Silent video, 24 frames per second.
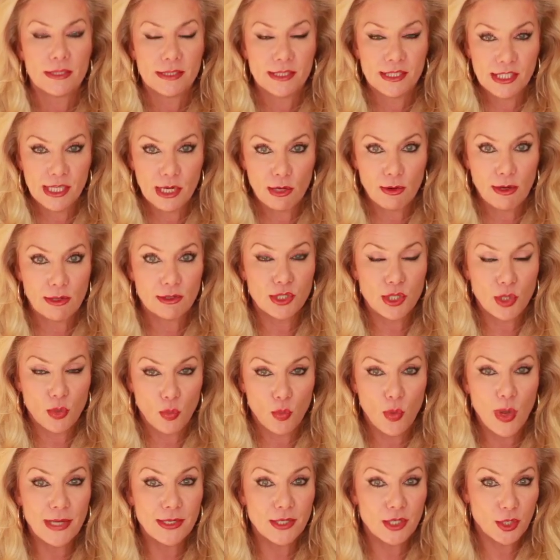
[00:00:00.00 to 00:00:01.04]
0 to
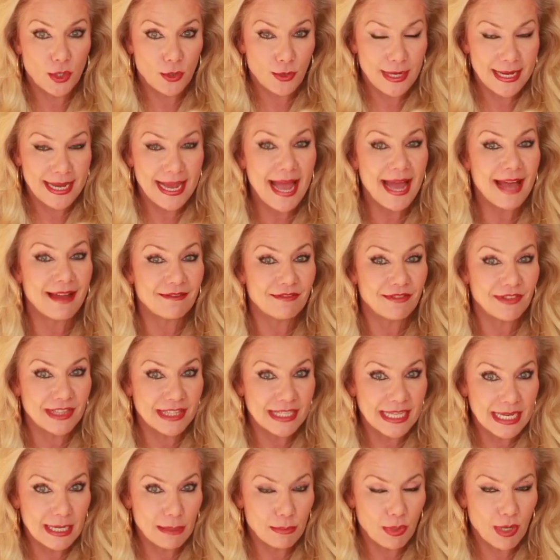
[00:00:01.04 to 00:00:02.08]
1 degree of
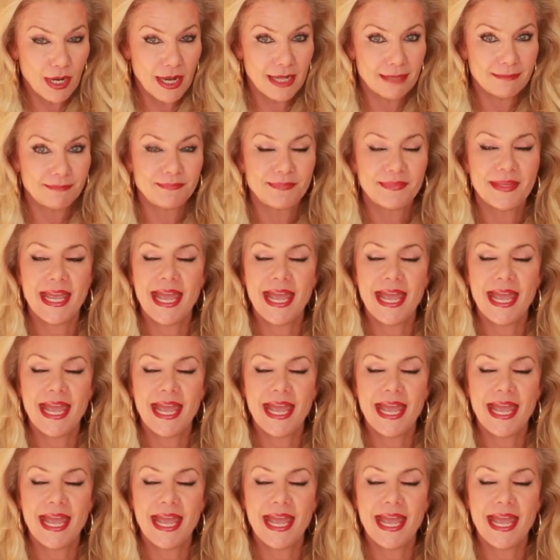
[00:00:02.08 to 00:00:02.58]
Libra.